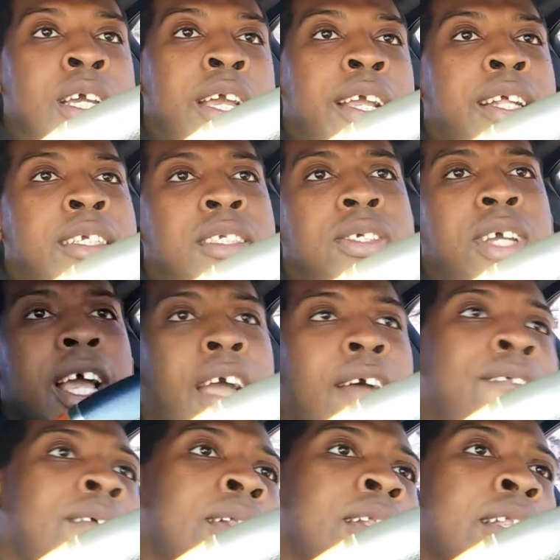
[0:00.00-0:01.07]
And they do
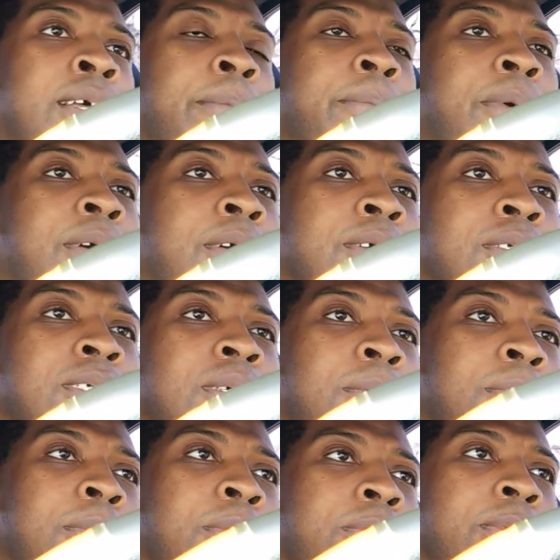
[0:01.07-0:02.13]
have a lumbar
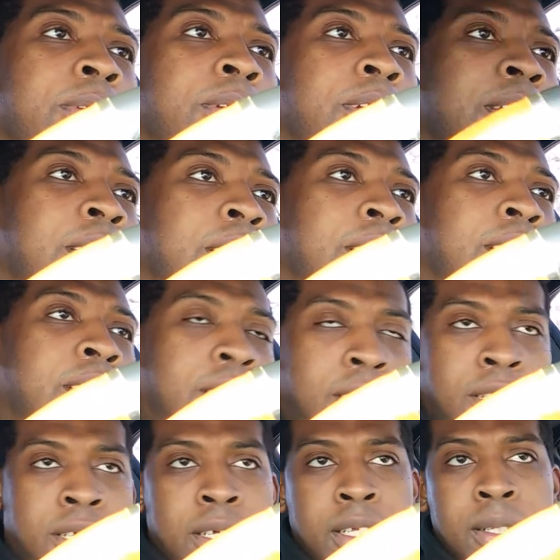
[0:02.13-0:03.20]
support
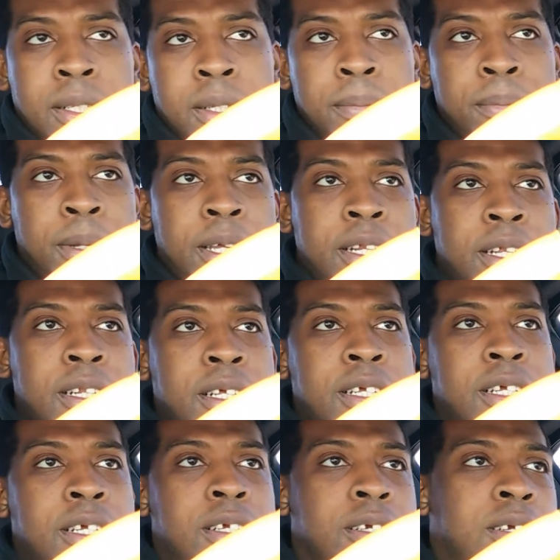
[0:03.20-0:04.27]
button
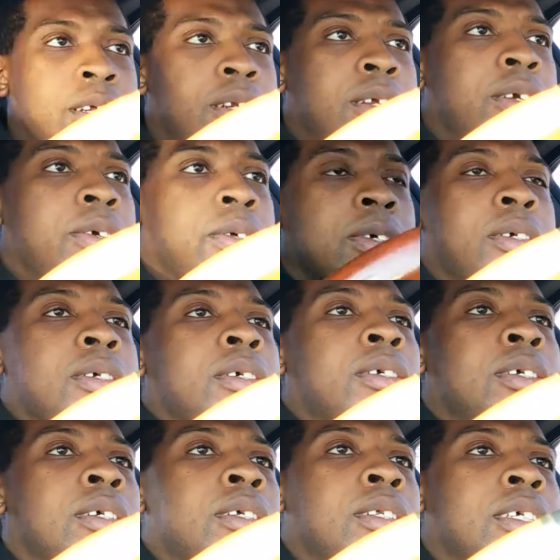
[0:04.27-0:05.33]
here. No,
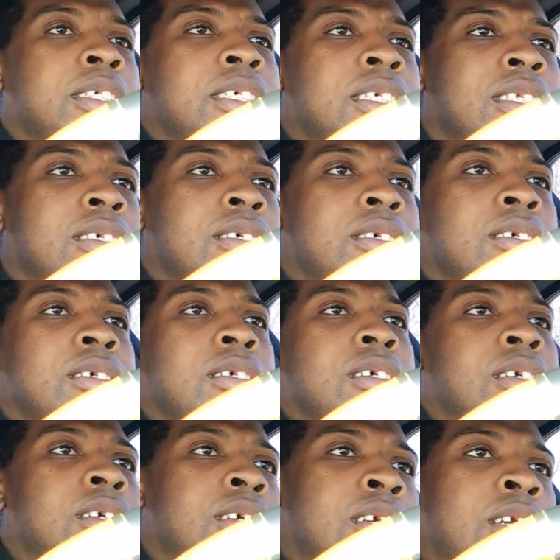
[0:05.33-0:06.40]
does it?
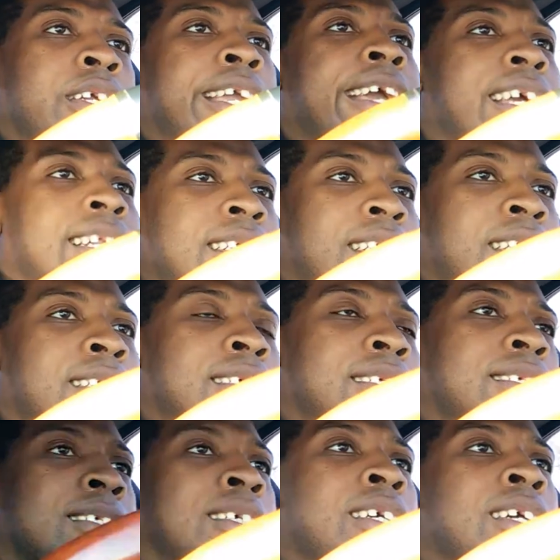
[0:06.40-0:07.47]
Yeah, it
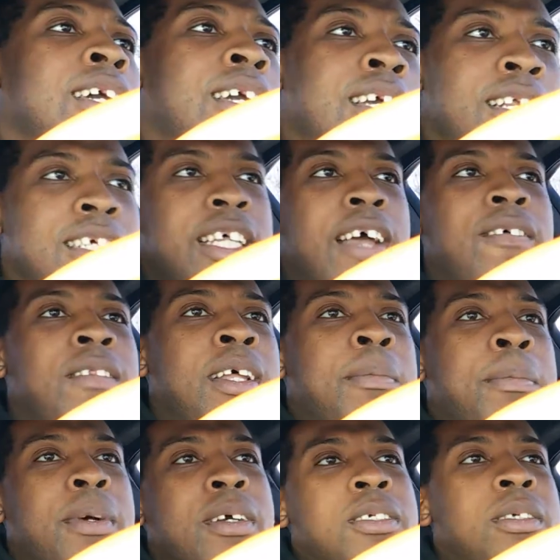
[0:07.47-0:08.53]
does. It does have
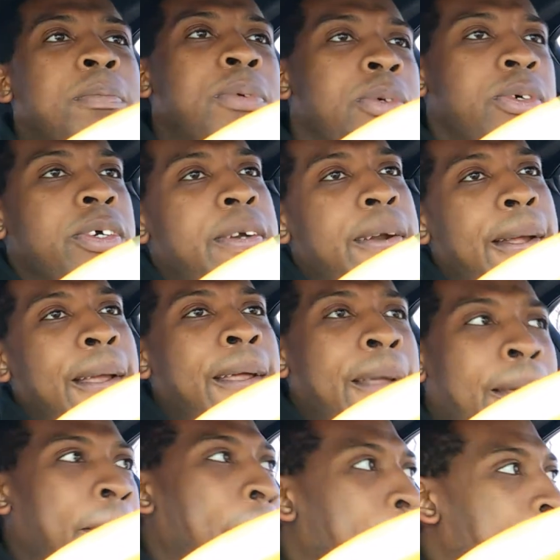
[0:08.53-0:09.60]
lumbar support,
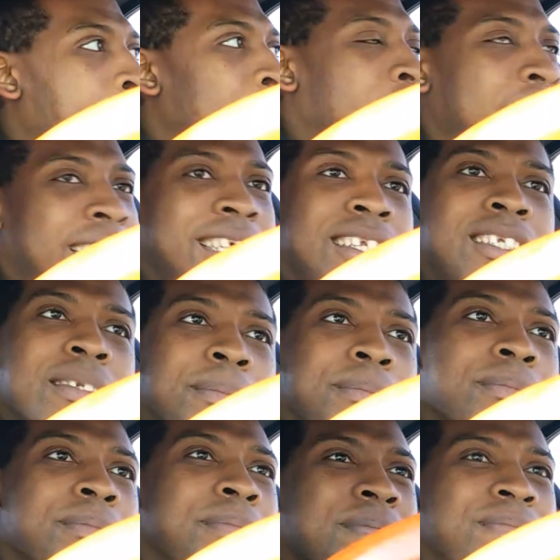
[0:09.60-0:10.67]
but
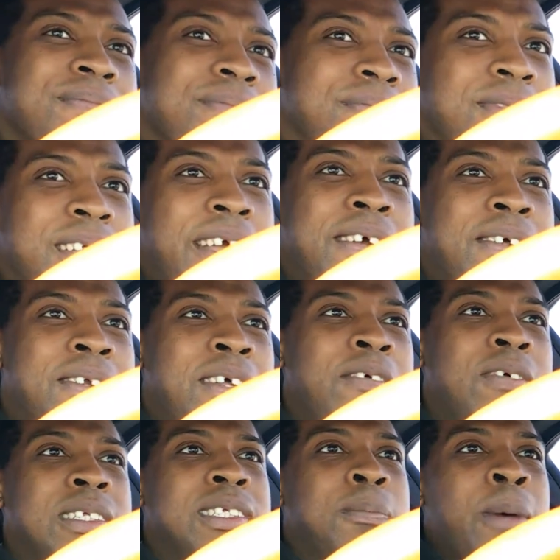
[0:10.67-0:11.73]
I don't know
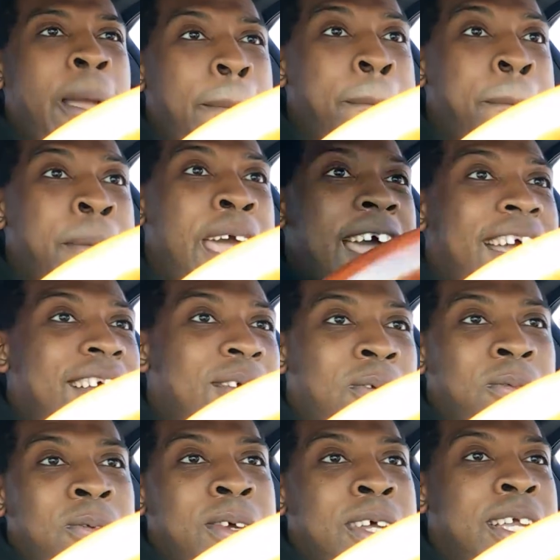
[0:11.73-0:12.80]
if it's my back
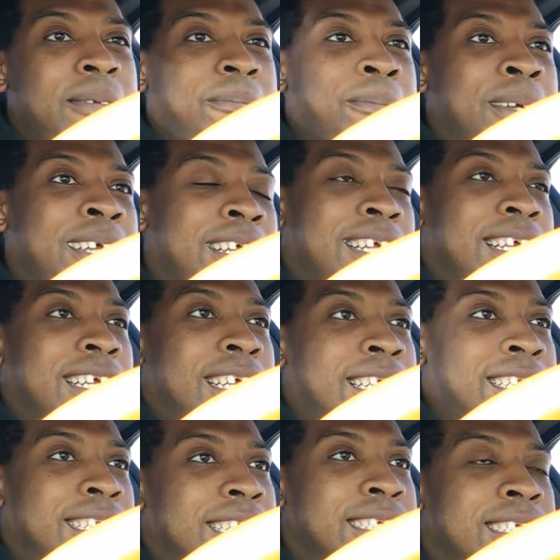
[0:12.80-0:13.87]
or what, but
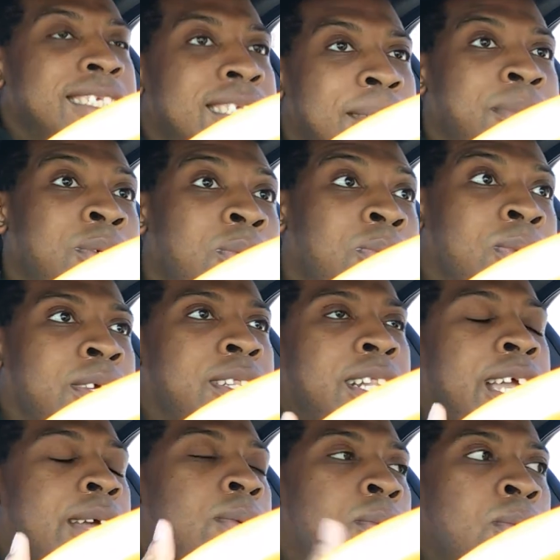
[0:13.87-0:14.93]
it doesn't seem to work
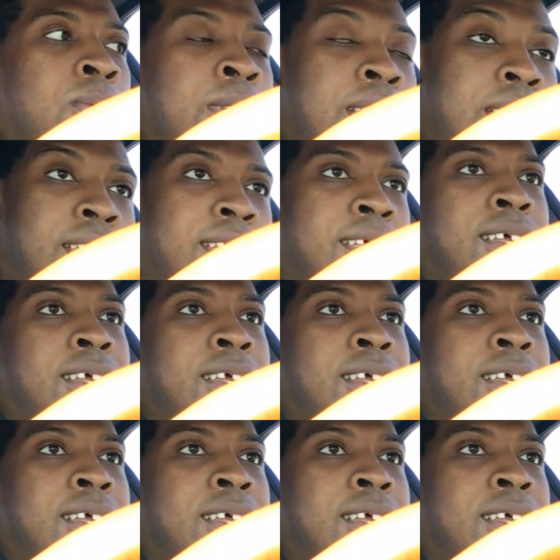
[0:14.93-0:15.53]
that well.